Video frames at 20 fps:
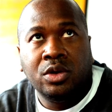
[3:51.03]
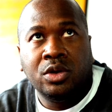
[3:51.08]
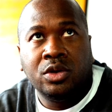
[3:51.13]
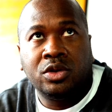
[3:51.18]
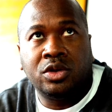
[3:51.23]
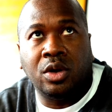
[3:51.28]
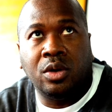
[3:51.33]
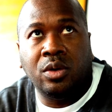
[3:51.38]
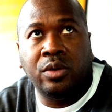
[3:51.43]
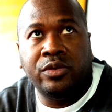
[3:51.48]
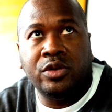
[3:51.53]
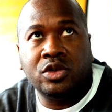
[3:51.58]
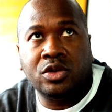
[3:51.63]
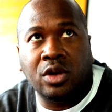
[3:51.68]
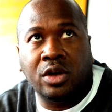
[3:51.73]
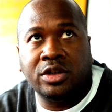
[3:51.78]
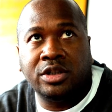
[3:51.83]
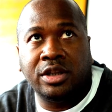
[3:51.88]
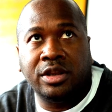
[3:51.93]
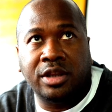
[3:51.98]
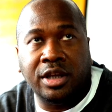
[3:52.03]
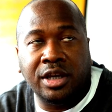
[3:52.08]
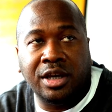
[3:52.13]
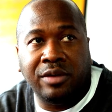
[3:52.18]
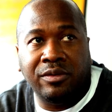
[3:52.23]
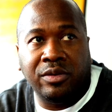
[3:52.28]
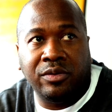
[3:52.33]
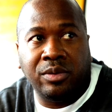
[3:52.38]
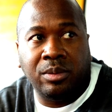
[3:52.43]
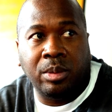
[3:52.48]
So if you start to think
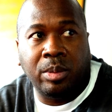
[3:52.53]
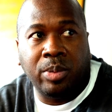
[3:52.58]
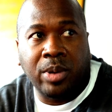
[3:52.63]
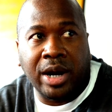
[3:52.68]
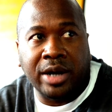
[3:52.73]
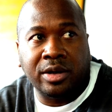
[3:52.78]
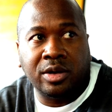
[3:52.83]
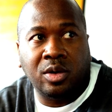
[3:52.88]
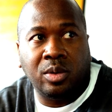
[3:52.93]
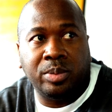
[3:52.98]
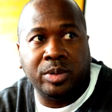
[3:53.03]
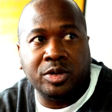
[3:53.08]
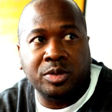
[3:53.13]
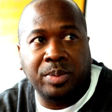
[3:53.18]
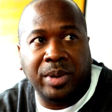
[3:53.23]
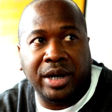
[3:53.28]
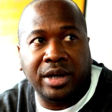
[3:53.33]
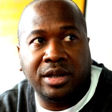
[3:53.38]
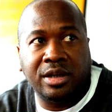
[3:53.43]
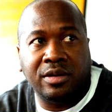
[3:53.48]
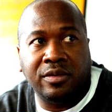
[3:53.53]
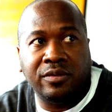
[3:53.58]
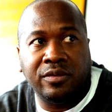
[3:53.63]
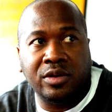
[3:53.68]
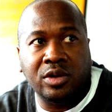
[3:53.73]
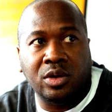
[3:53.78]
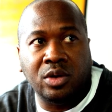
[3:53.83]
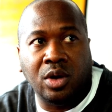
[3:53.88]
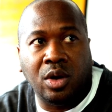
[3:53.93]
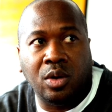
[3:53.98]
of it from a practical perspective,
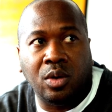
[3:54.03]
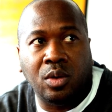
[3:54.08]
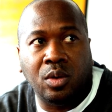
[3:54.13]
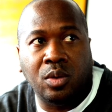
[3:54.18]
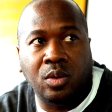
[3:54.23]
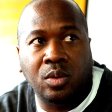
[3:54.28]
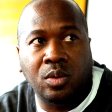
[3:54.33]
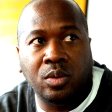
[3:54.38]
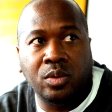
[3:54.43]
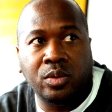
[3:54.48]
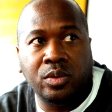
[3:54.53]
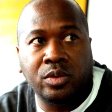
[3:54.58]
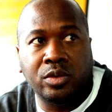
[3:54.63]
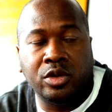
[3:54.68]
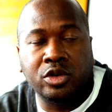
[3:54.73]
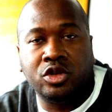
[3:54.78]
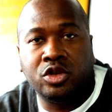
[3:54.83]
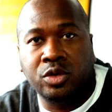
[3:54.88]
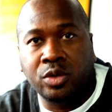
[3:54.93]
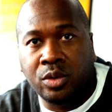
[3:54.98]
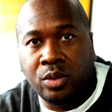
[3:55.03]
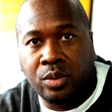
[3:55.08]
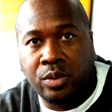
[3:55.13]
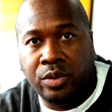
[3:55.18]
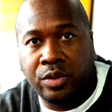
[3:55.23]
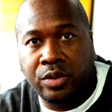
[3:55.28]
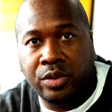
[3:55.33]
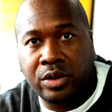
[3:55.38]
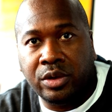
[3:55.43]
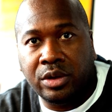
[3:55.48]
the
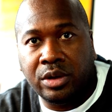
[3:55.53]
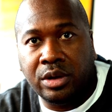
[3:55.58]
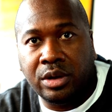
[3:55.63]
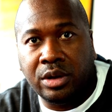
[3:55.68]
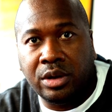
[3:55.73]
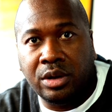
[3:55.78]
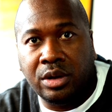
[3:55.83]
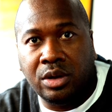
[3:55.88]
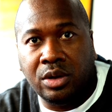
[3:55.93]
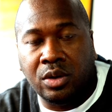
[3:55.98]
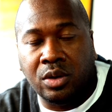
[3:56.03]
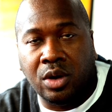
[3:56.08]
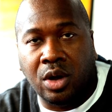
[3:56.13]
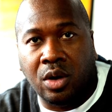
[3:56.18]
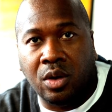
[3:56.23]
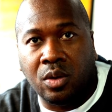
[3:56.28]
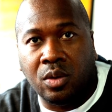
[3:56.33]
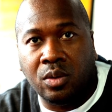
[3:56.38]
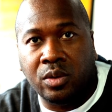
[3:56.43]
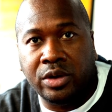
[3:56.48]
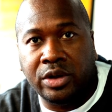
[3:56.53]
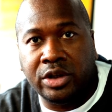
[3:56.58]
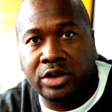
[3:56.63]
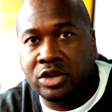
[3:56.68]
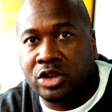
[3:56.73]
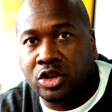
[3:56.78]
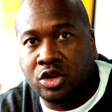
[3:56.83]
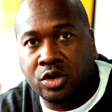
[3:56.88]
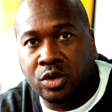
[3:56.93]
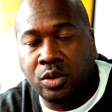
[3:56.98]
truth, is
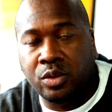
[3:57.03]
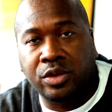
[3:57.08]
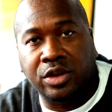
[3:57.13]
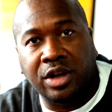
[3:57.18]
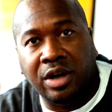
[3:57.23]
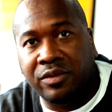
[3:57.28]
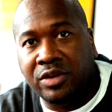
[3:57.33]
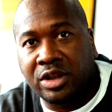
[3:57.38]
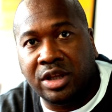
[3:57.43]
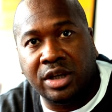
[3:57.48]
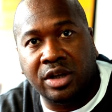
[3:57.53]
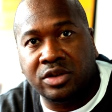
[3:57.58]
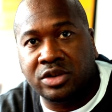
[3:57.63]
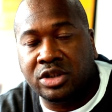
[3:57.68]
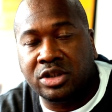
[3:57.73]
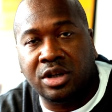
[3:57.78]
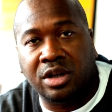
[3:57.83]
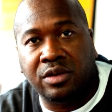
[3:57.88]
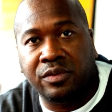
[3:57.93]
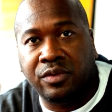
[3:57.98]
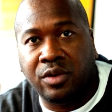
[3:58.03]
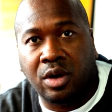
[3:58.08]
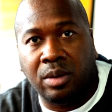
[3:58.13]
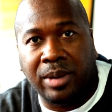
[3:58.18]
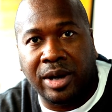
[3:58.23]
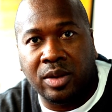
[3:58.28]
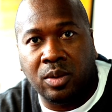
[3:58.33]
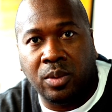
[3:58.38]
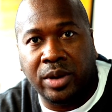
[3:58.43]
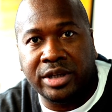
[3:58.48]
the truth, and everything else is going to fall
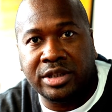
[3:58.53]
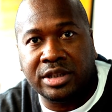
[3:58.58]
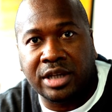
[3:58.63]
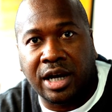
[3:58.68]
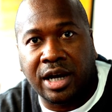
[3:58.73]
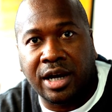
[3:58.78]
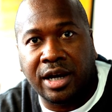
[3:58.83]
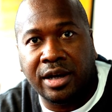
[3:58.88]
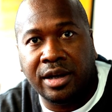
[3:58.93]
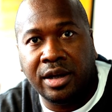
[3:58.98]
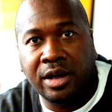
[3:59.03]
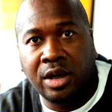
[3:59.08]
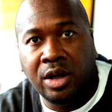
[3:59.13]
by the wayside.